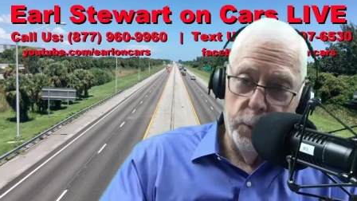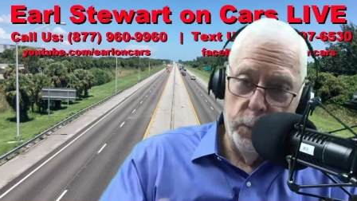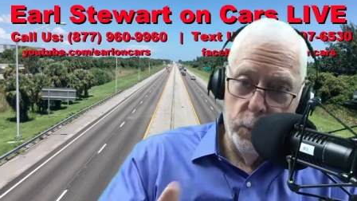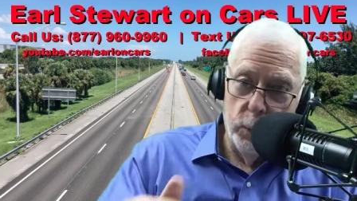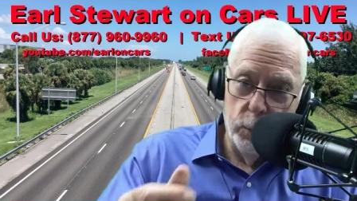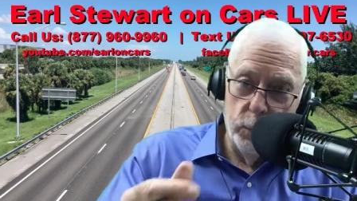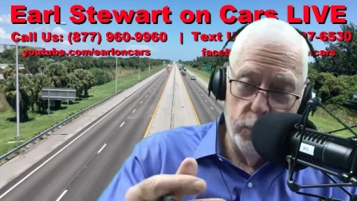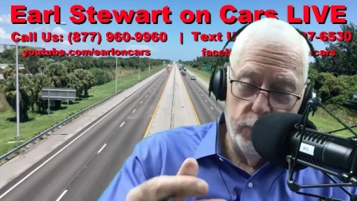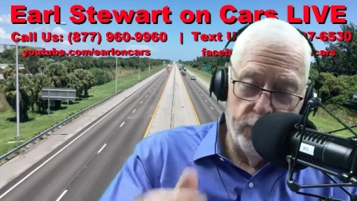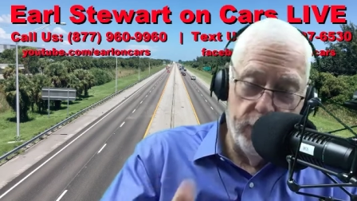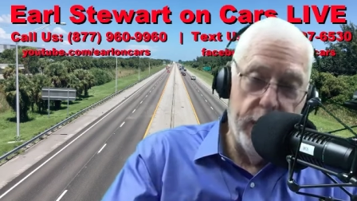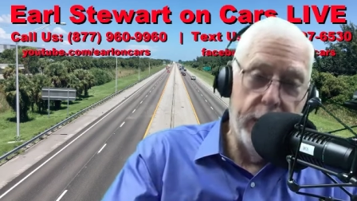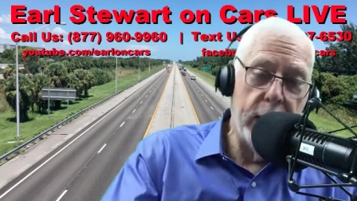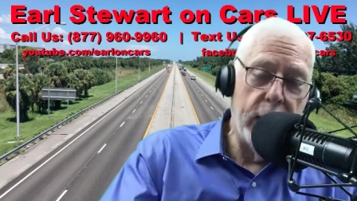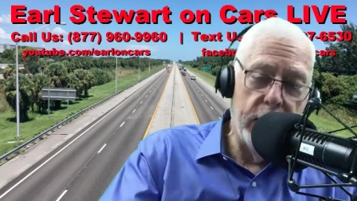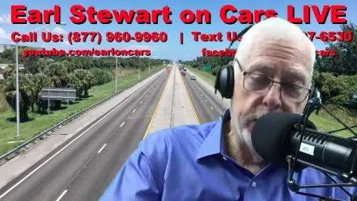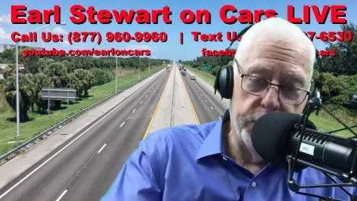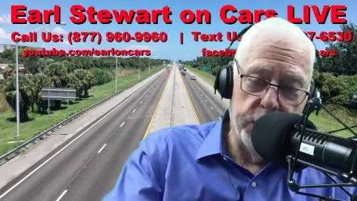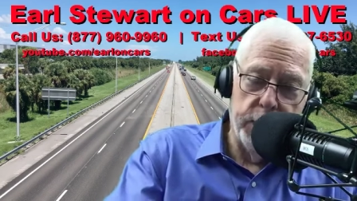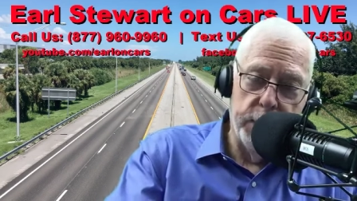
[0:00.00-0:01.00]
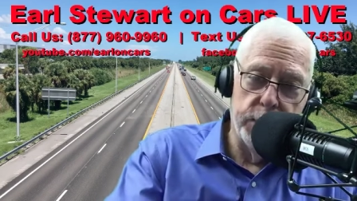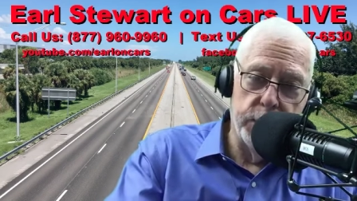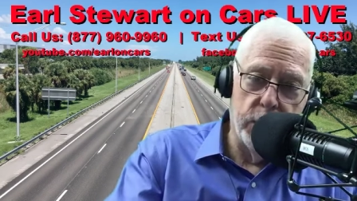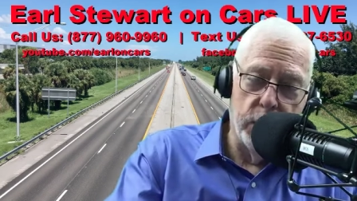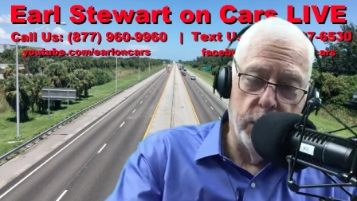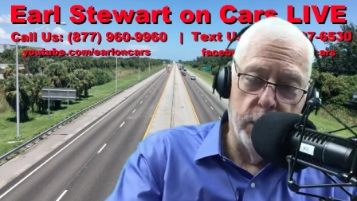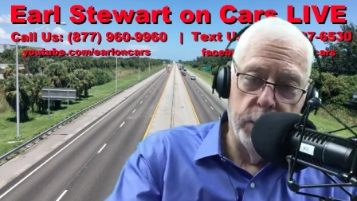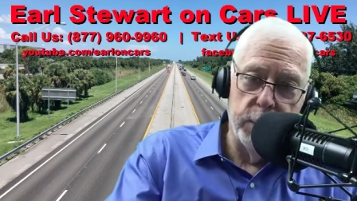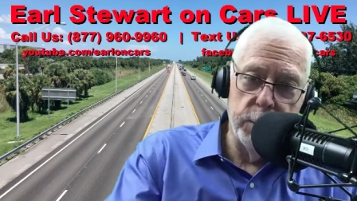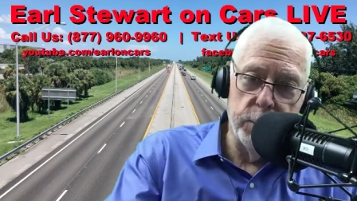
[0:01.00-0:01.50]
to finance
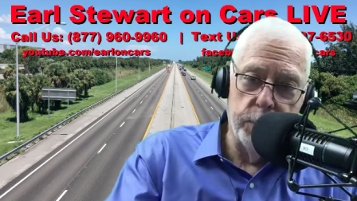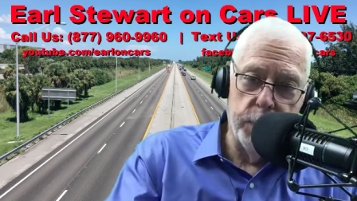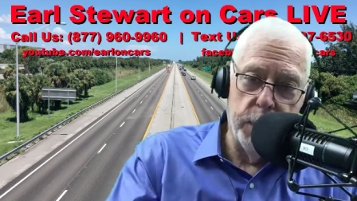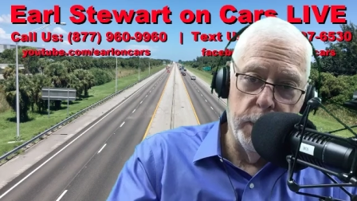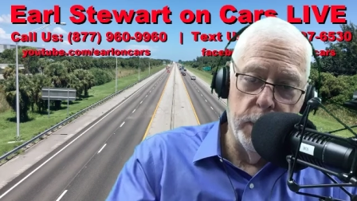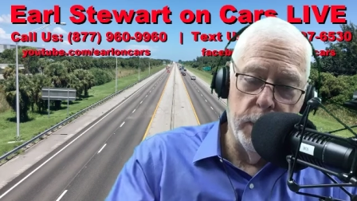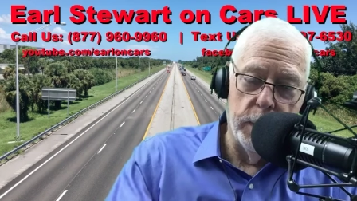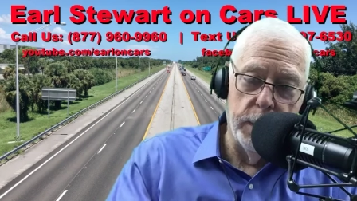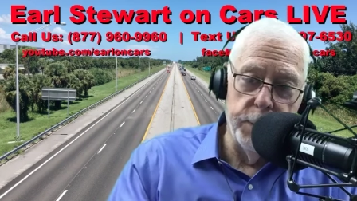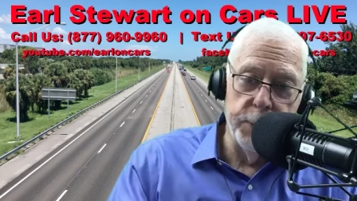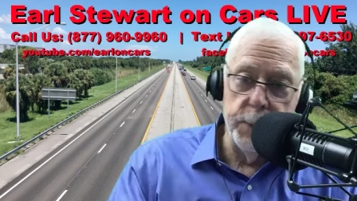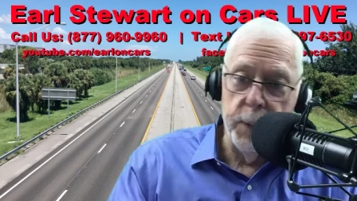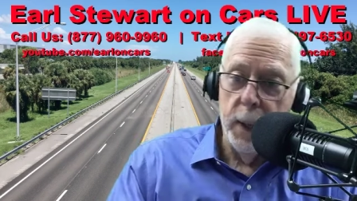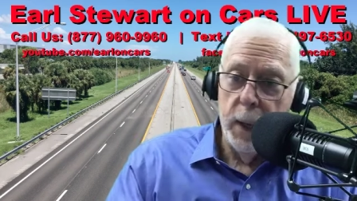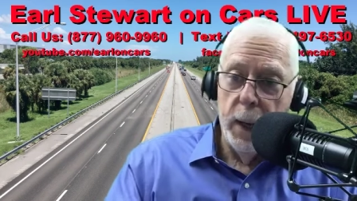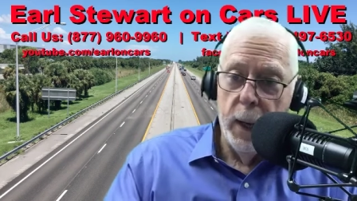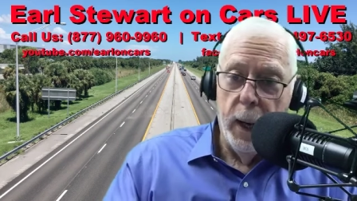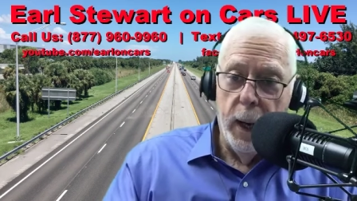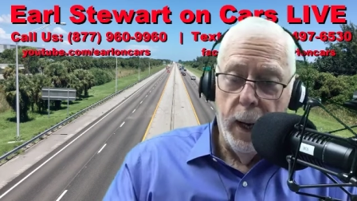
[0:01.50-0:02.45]
these cars because